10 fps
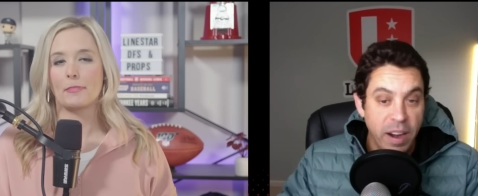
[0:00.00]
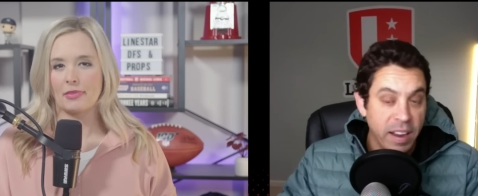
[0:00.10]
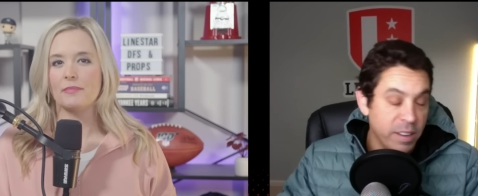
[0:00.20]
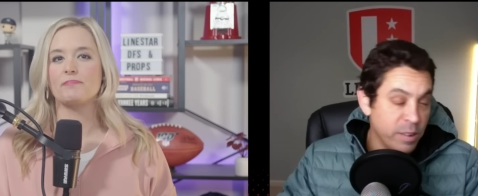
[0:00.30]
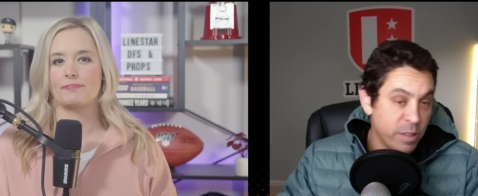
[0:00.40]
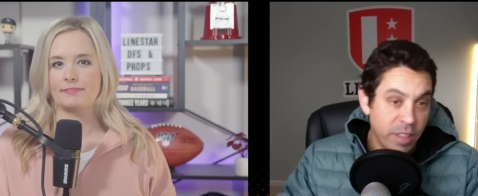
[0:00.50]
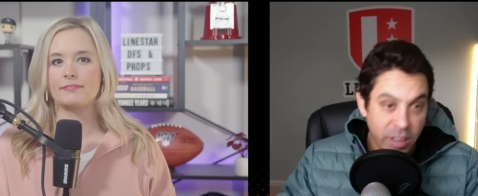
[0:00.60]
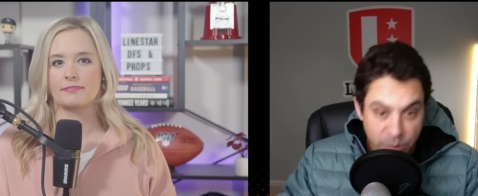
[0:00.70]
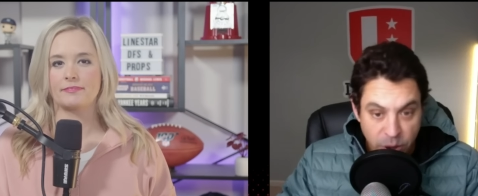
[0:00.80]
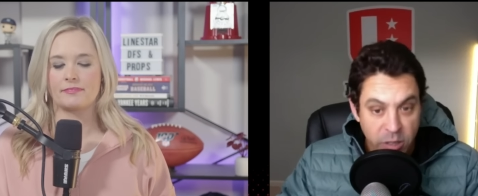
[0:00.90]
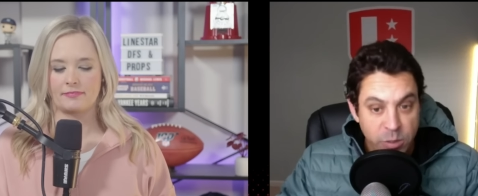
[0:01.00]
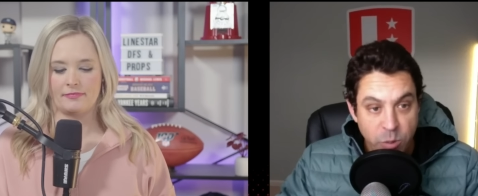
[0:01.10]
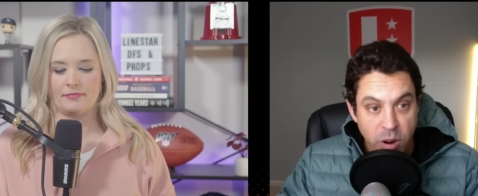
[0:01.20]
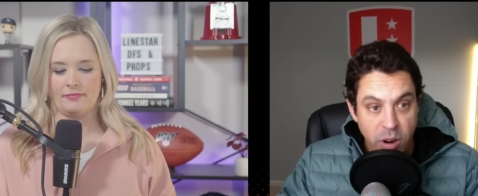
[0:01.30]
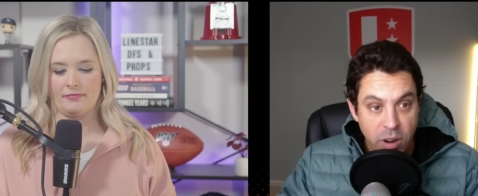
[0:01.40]
Speaker 1: but I do think the
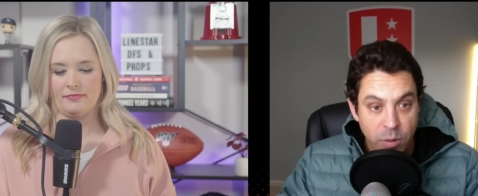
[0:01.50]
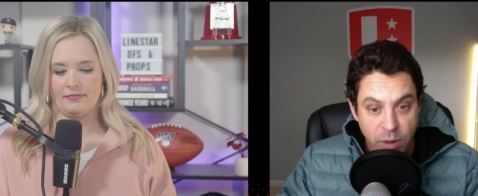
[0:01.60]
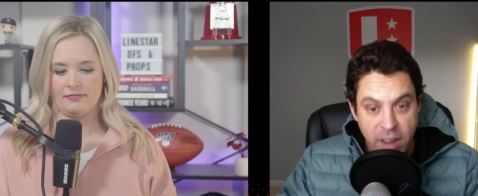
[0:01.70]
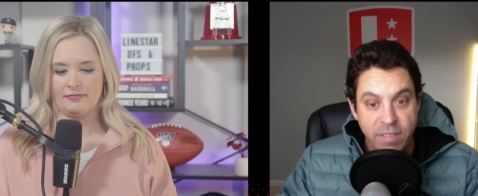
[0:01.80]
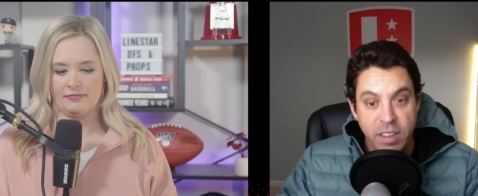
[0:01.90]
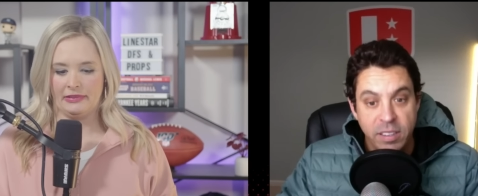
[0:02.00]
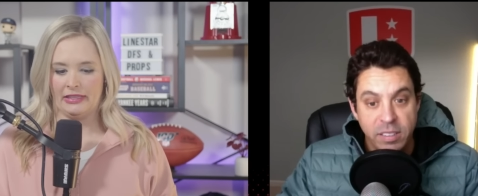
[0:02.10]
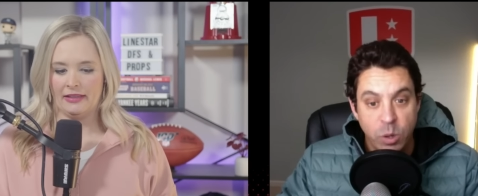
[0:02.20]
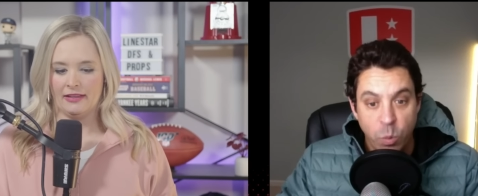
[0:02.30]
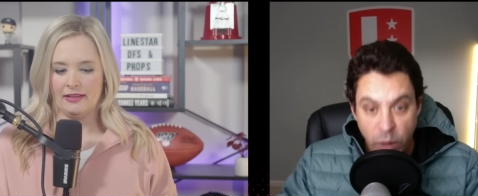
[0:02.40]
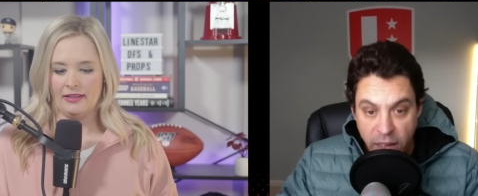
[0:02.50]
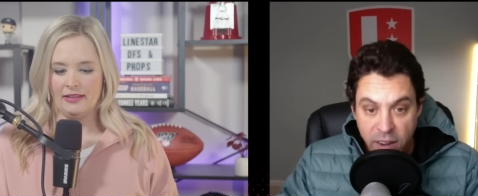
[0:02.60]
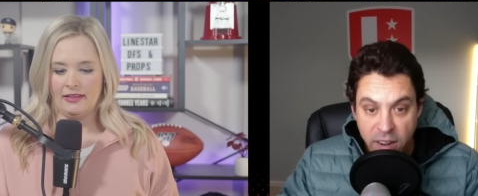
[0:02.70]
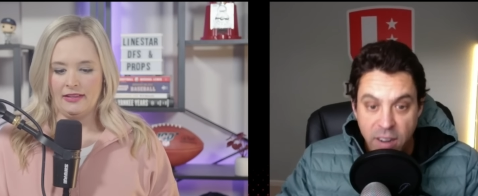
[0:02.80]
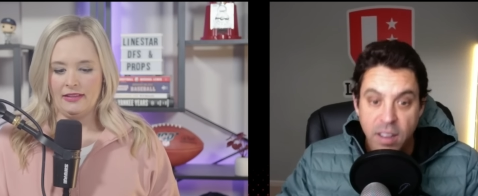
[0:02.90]
Baltimore Ravens
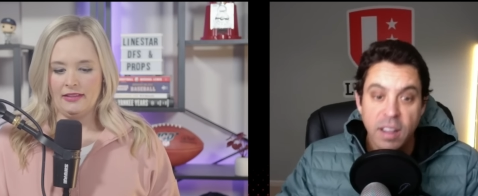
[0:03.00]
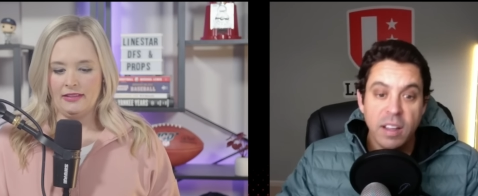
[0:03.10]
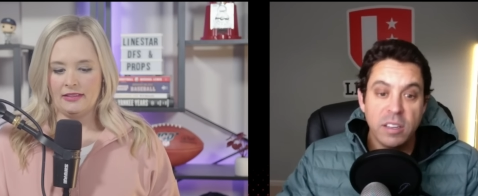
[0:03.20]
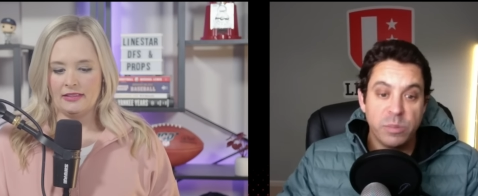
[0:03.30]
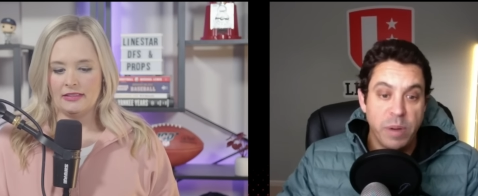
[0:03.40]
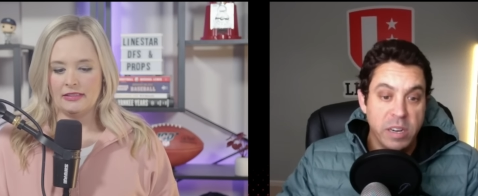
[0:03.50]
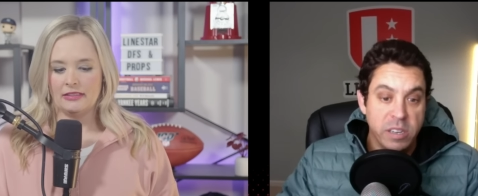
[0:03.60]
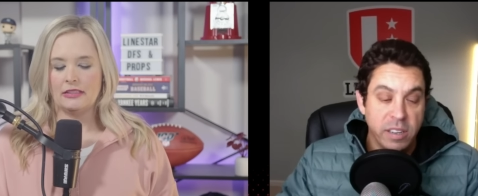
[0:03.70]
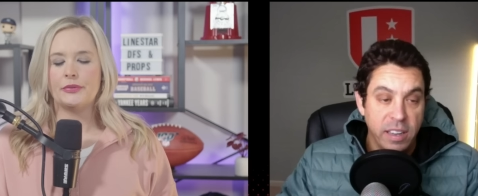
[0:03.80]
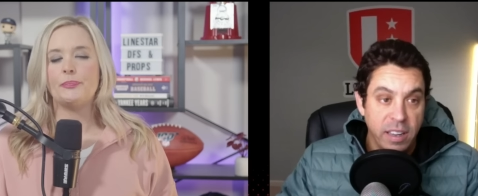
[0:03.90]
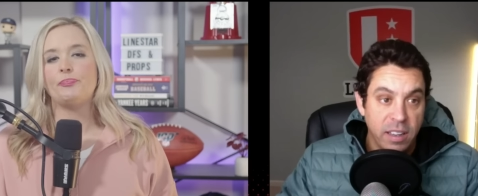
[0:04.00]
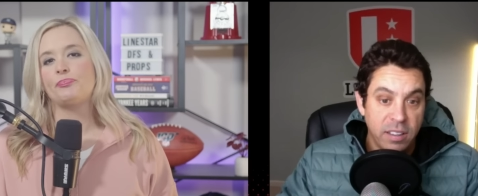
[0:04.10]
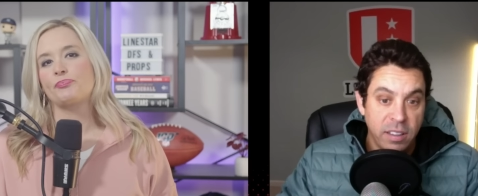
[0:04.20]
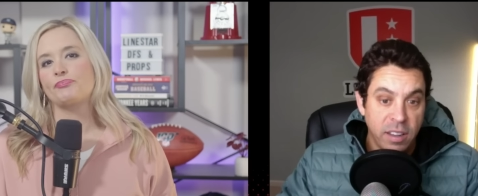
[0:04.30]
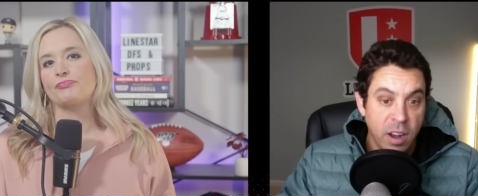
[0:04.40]
win,
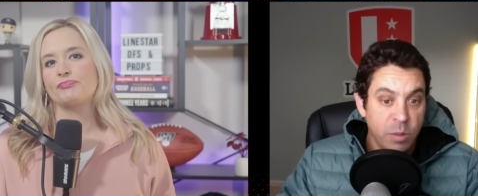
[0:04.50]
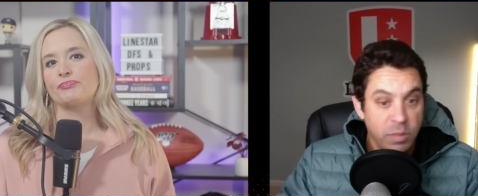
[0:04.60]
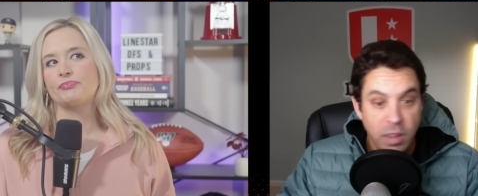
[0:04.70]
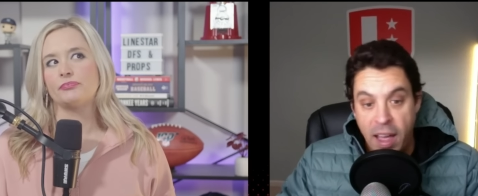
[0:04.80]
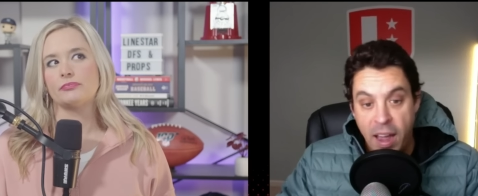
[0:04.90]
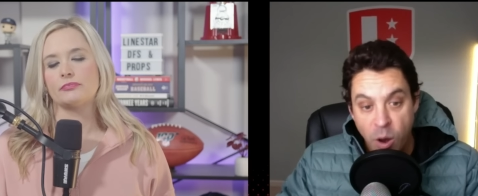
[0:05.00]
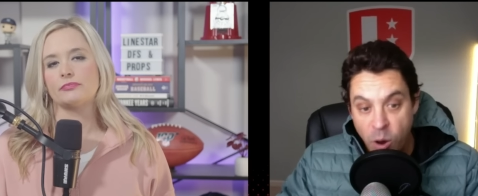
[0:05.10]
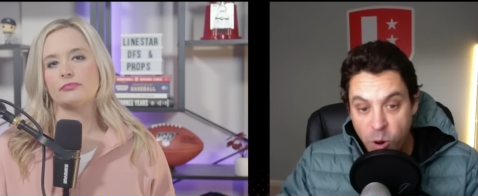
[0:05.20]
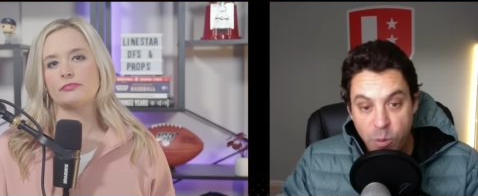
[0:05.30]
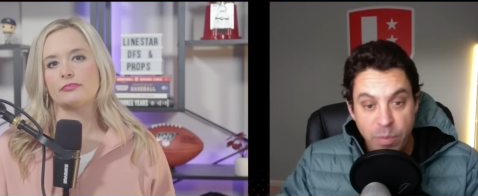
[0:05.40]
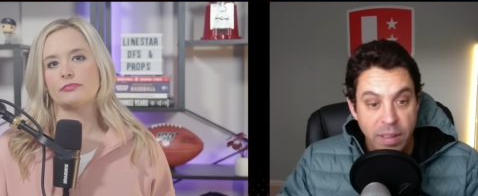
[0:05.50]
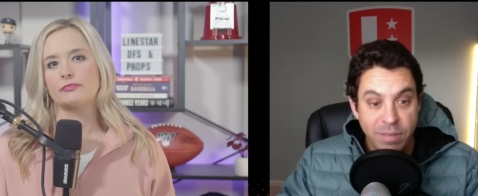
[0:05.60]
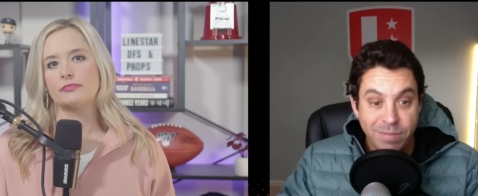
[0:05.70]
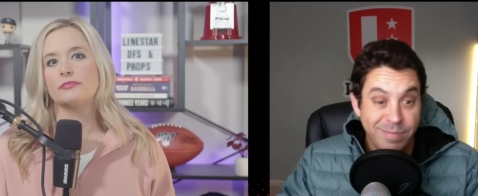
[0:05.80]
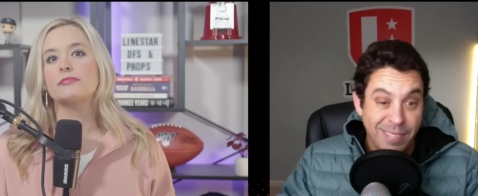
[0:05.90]
especially, you know, at home.
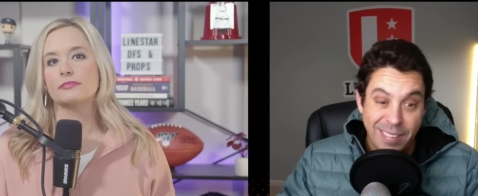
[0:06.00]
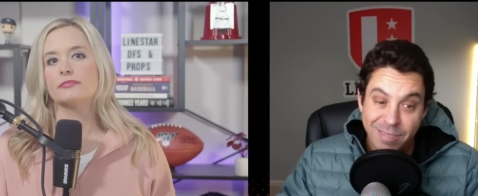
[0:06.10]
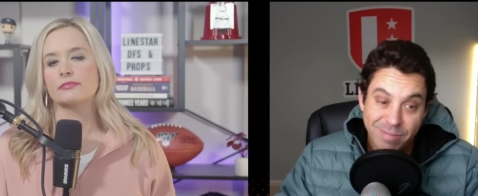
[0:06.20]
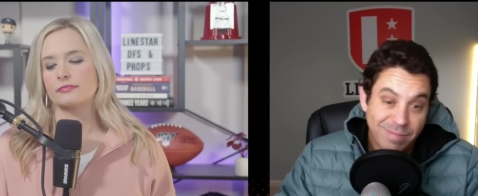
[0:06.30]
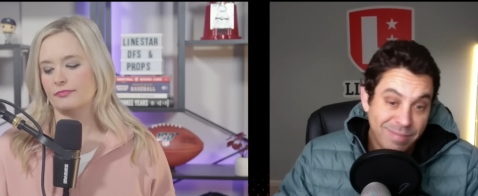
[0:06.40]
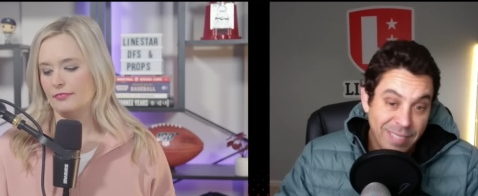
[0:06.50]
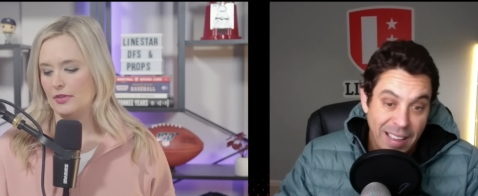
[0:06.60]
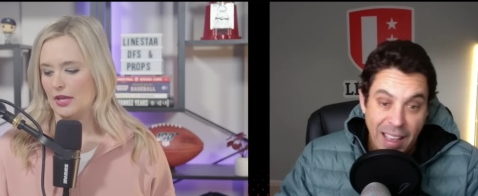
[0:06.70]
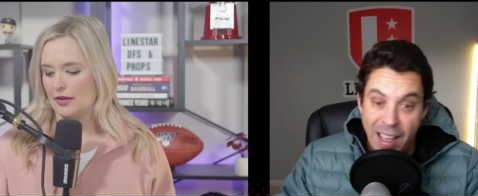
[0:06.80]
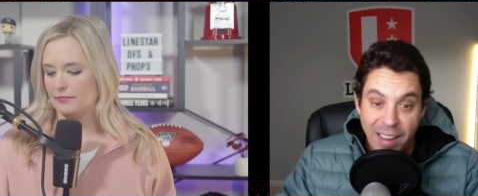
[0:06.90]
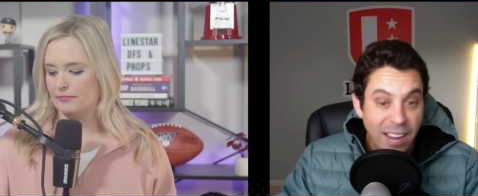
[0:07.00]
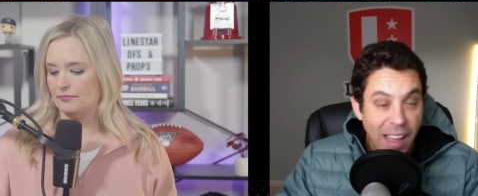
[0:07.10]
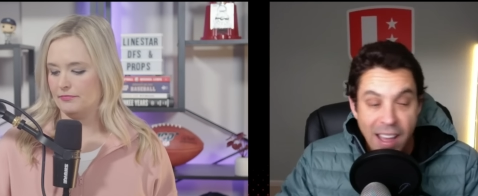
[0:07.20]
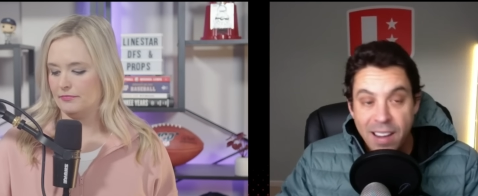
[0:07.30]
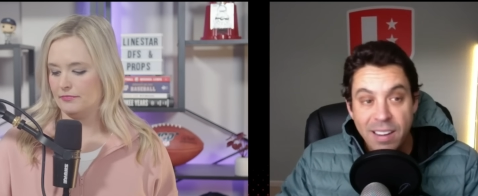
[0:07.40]
They've yeah. kind
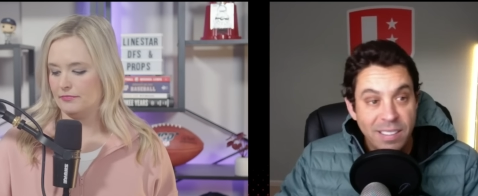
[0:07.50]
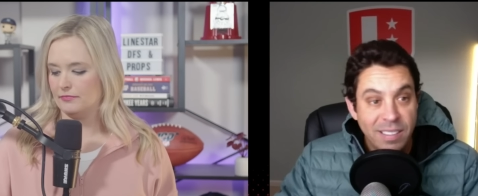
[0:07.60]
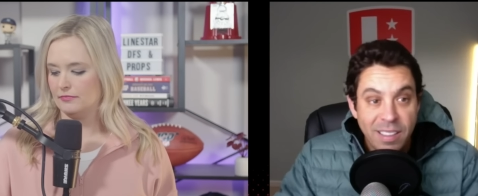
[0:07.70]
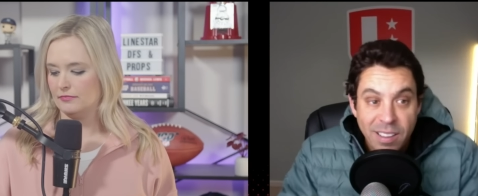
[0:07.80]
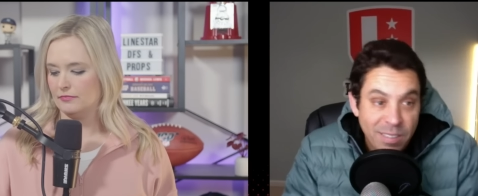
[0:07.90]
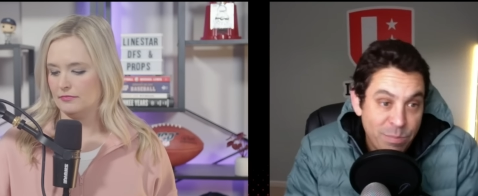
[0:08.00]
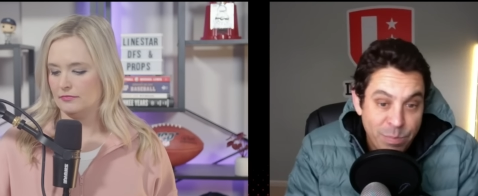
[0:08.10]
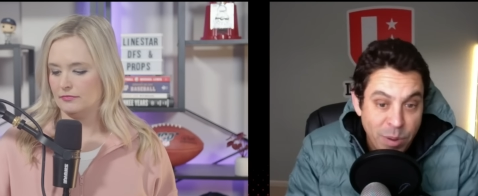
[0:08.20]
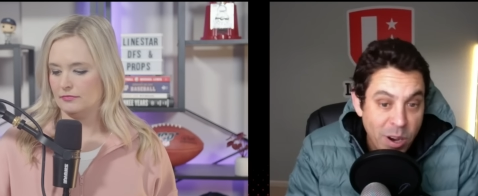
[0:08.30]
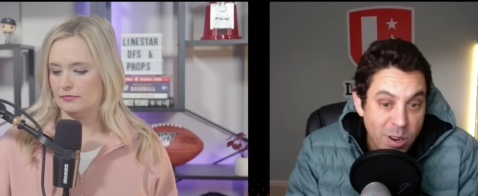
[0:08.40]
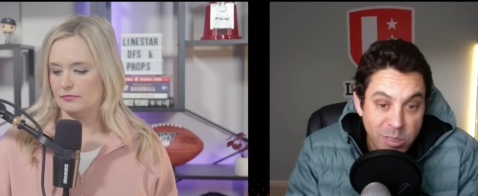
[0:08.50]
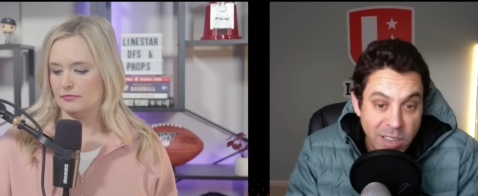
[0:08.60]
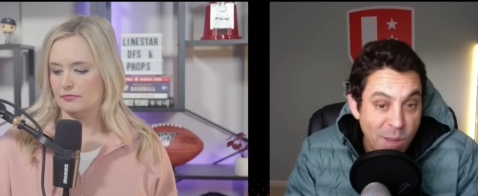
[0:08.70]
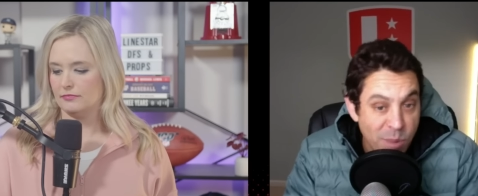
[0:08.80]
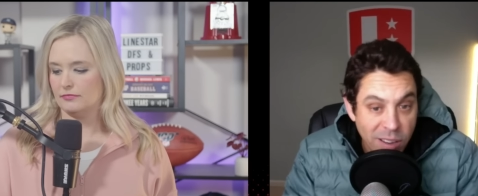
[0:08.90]
of had the,
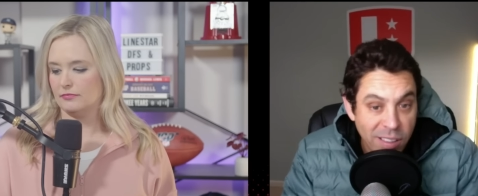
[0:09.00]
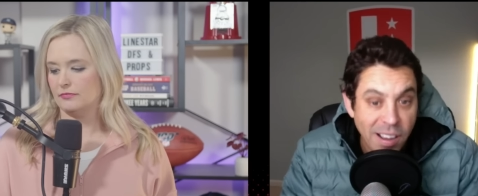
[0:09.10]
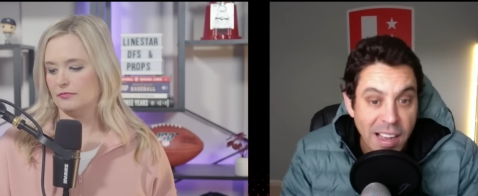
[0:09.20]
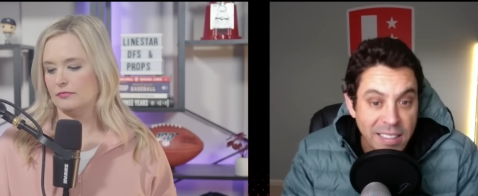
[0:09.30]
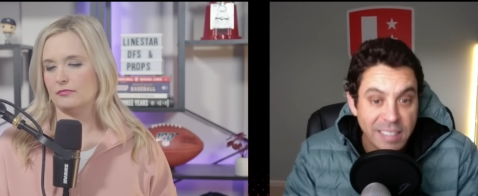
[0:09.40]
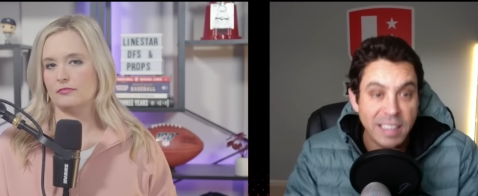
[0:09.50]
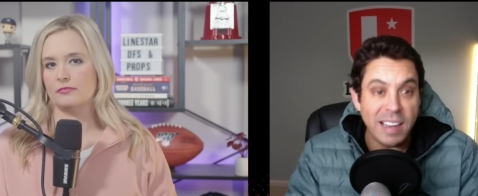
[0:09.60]
Burrow's number the last